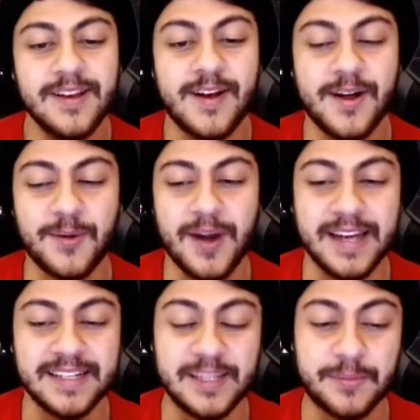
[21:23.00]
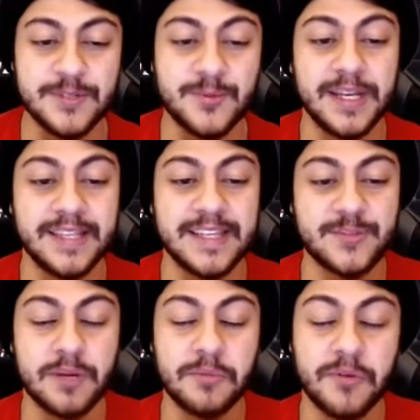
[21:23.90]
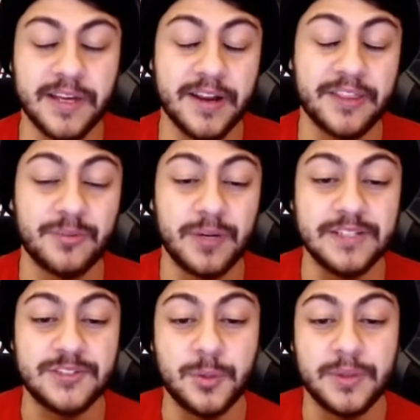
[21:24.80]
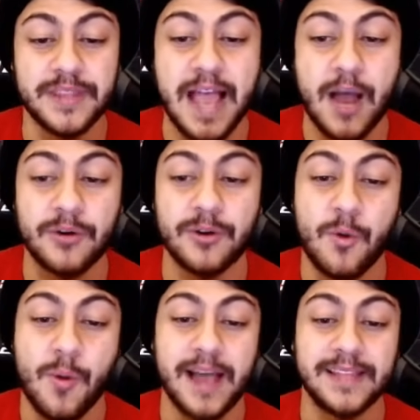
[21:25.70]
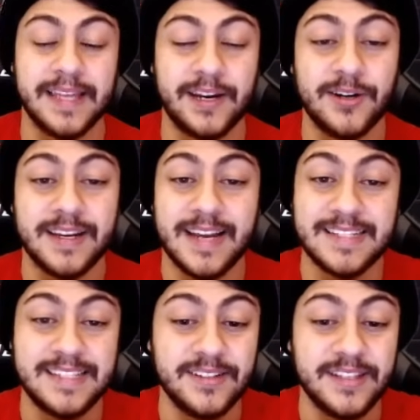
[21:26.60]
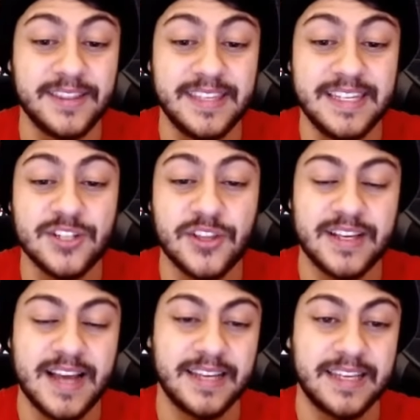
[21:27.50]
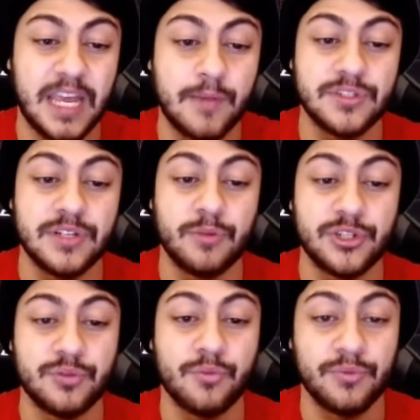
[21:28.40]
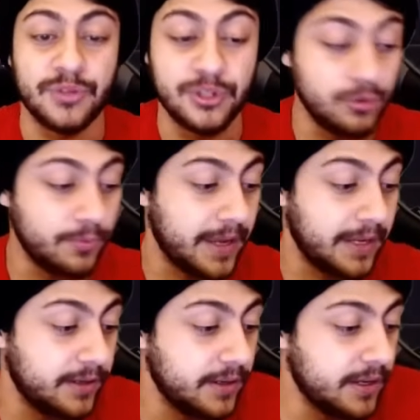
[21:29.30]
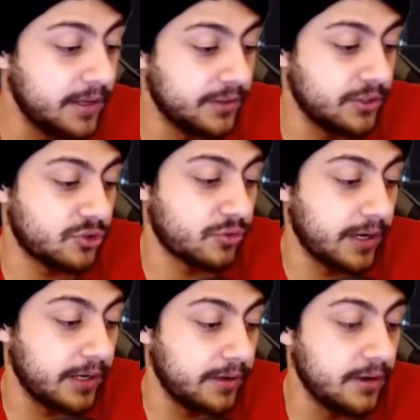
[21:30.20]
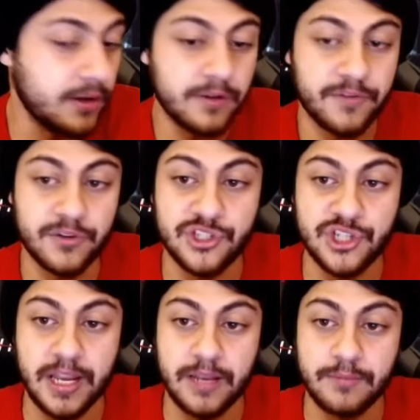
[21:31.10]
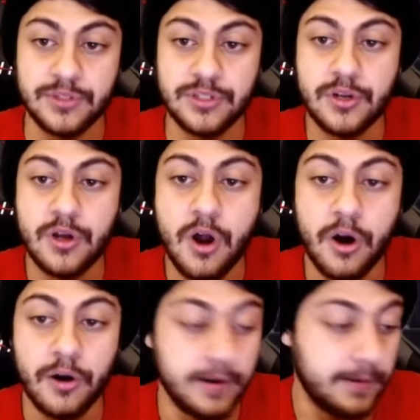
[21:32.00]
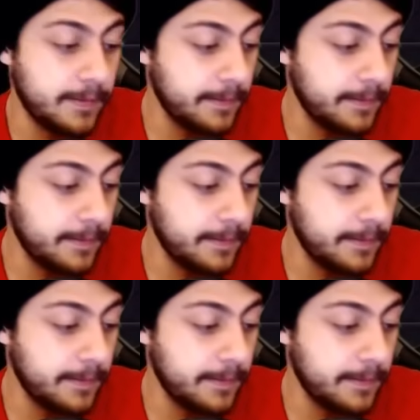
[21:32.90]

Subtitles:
All right, Clippers winning this one and moving on to 3-2 without Kawhi Leonard. And ideally, these are the kind of games in which you made the trade for James Harden.